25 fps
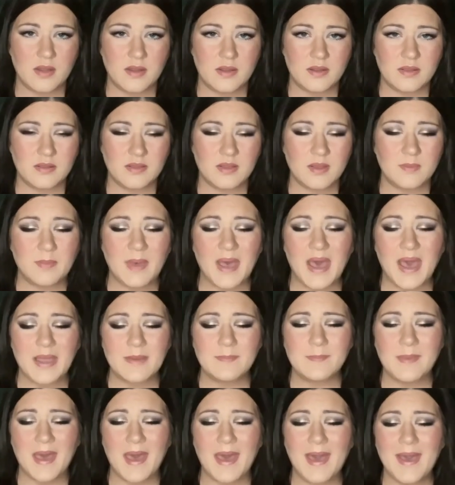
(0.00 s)
The
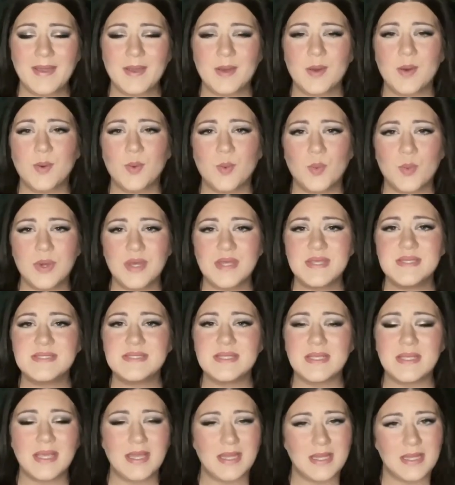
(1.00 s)
backpack was
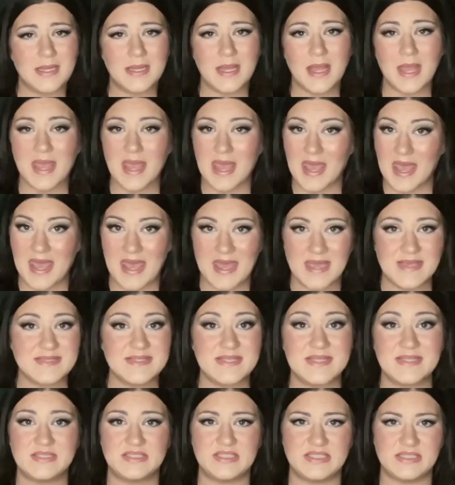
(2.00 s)
in
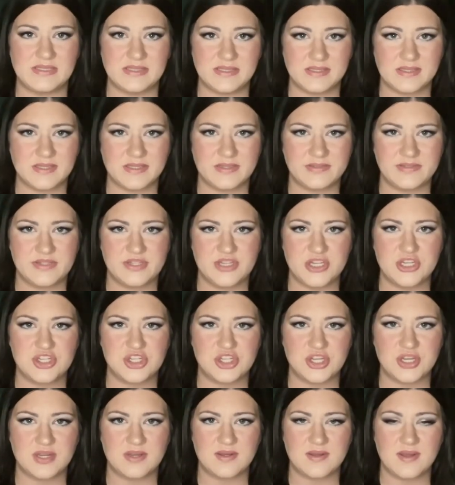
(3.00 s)
excellent
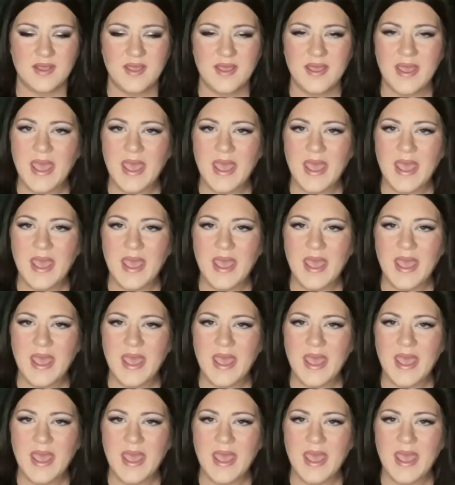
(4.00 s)
condition